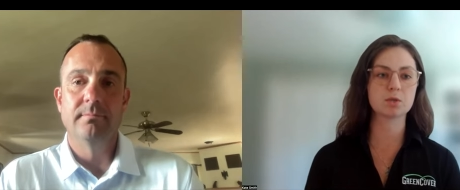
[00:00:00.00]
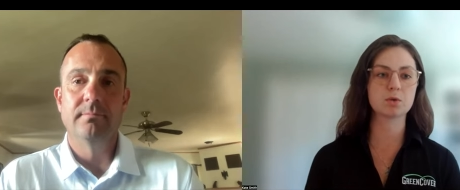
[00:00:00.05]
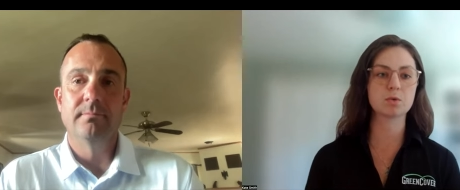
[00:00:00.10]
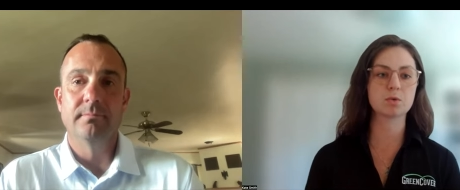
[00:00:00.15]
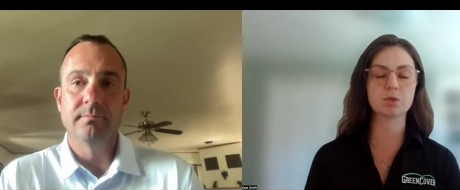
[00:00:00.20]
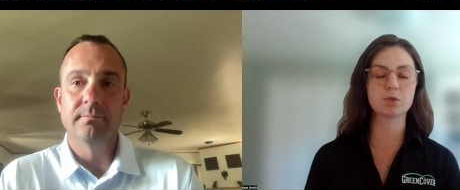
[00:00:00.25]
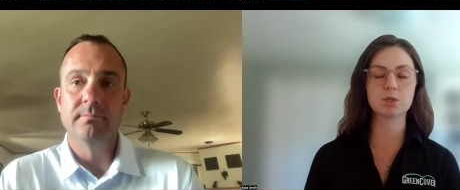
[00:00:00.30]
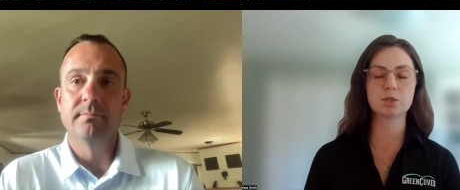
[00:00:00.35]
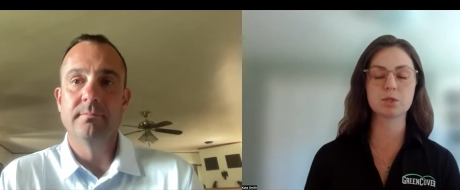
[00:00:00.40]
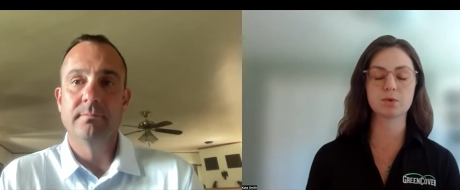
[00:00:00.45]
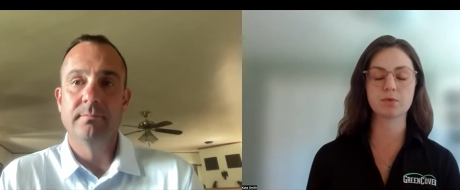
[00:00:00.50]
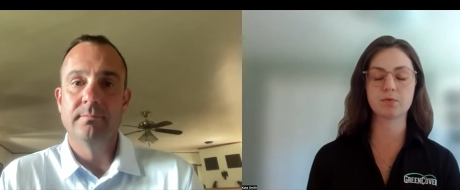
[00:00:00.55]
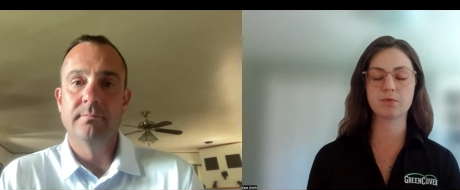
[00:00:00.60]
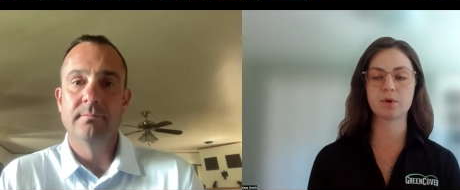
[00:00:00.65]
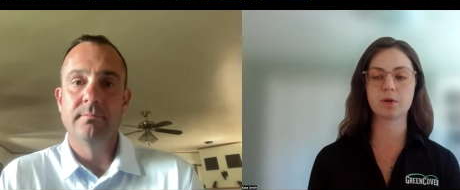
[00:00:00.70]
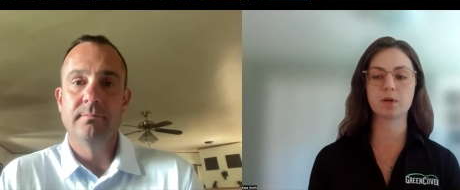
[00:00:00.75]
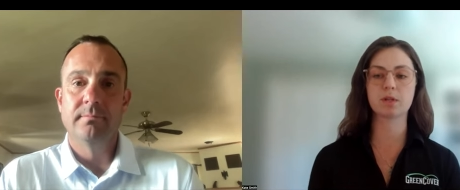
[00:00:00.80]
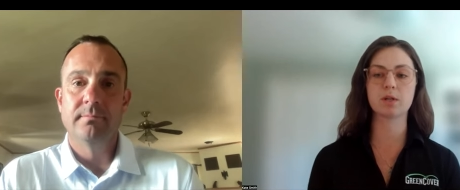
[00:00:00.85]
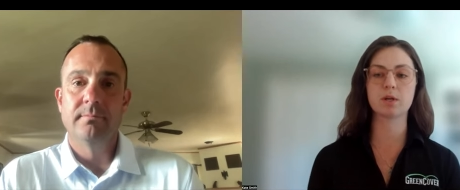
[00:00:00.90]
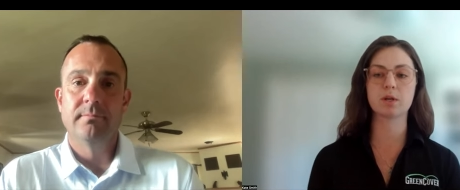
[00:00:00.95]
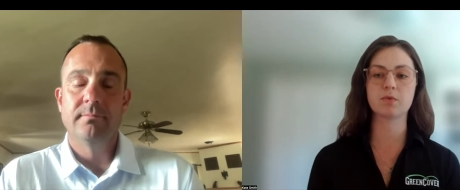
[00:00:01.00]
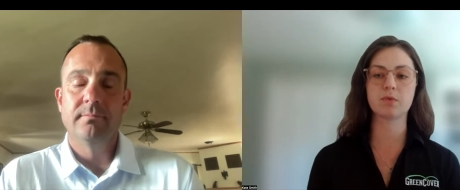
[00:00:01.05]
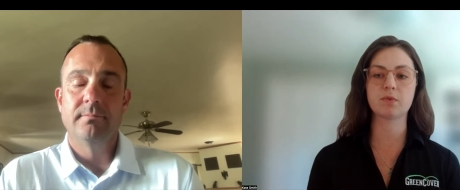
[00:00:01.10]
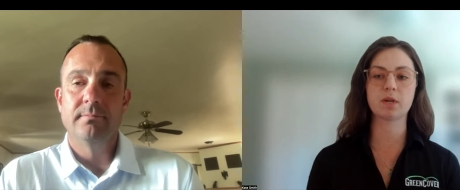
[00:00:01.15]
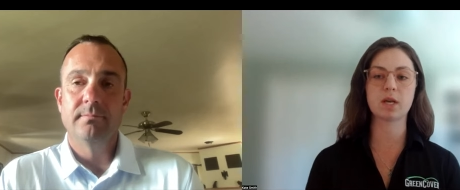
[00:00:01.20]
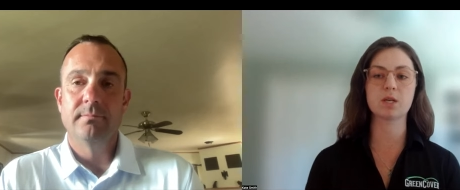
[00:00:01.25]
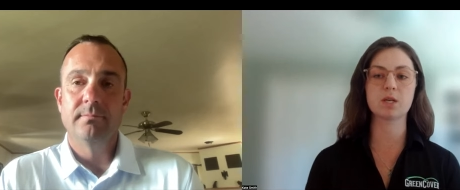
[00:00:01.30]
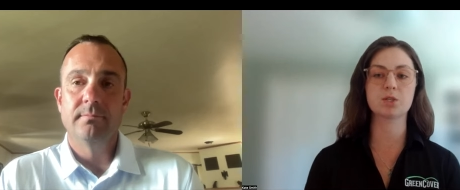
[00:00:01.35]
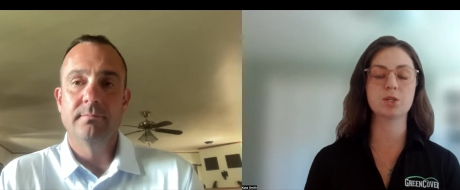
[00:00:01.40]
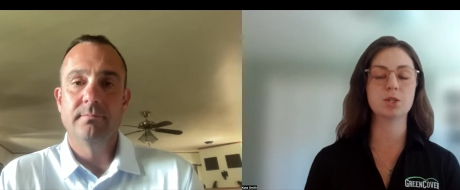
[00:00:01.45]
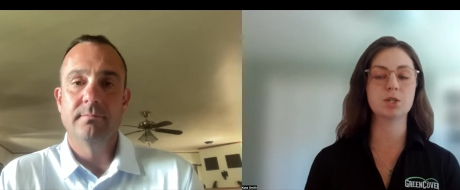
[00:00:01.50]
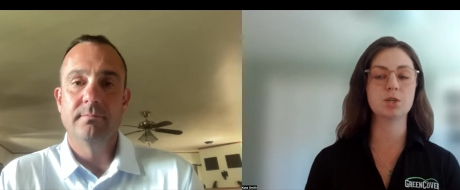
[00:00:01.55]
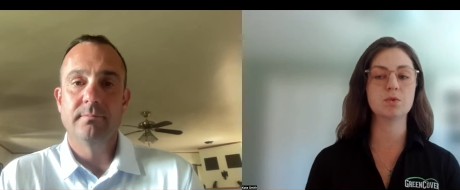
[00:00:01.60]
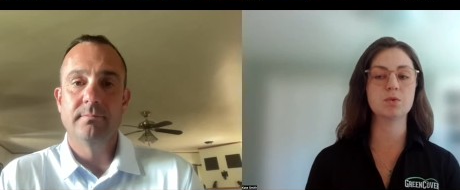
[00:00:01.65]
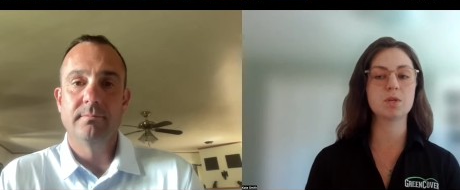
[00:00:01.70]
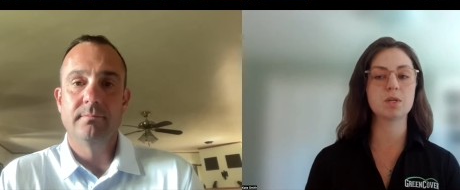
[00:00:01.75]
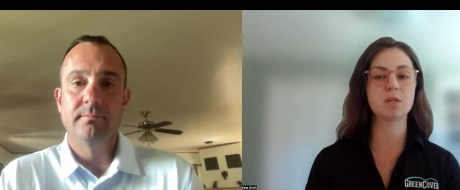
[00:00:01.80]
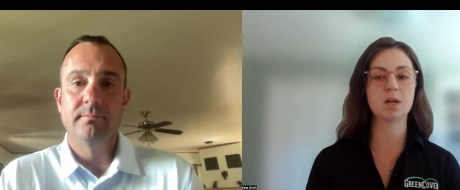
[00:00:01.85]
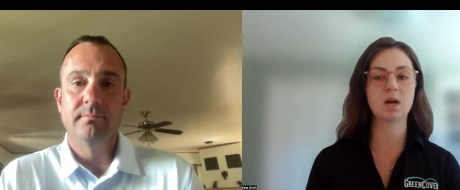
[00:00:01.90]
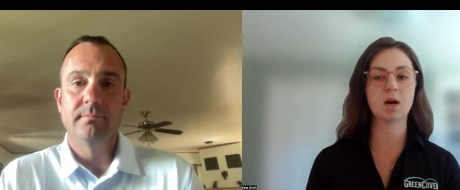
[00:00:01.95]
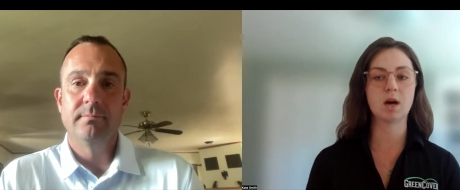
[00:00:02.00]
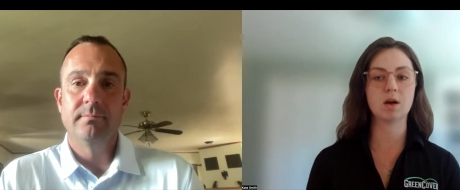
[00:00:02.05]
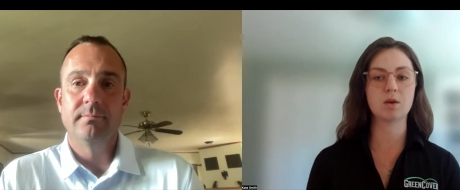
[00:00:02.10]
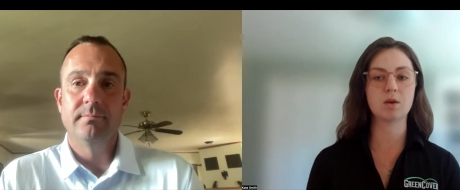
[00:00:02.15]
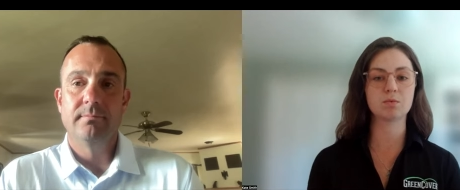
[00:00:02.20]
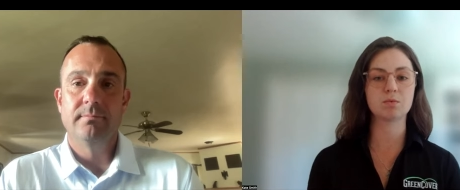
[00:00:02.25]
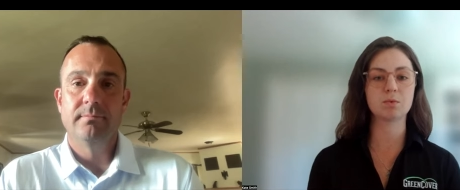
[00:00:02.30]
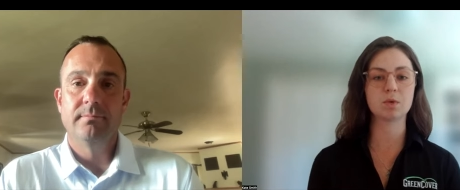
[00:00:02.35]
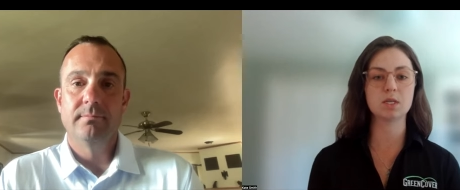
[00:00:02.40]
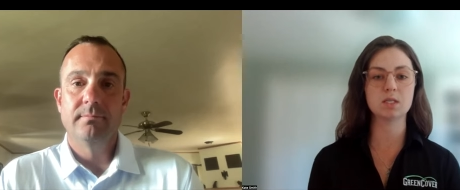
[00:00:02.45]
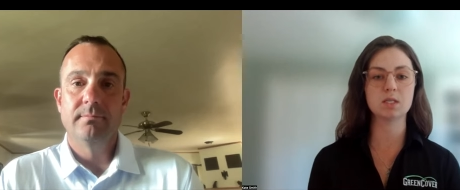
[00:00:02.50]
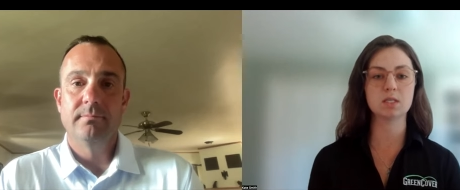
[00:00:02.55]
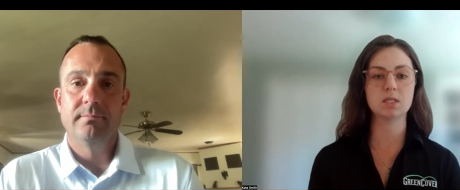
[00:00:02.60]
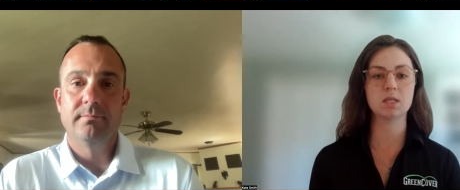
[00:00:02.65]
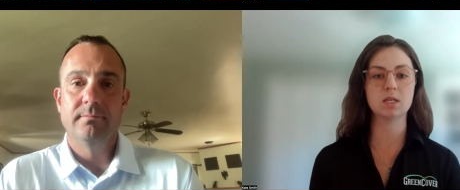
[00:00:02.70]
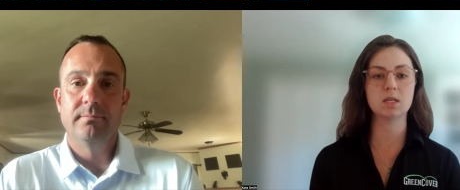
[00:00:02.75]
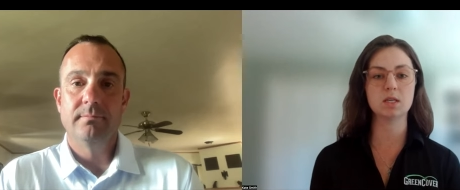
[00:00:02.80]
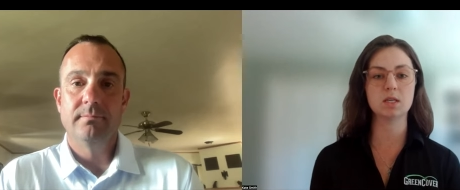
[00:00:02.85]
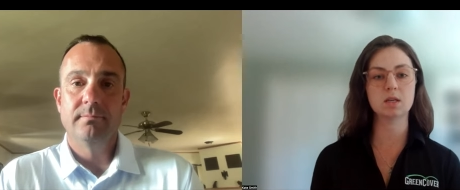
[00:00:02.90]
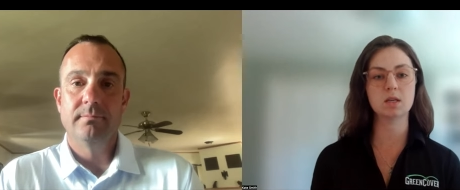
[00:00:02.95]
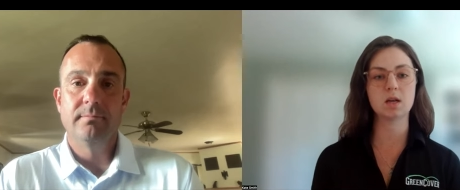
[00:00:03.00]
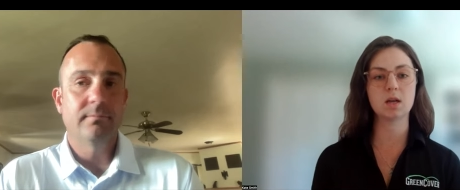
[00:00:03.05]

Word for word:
Speaker 1: So just for clarification, you did not reseed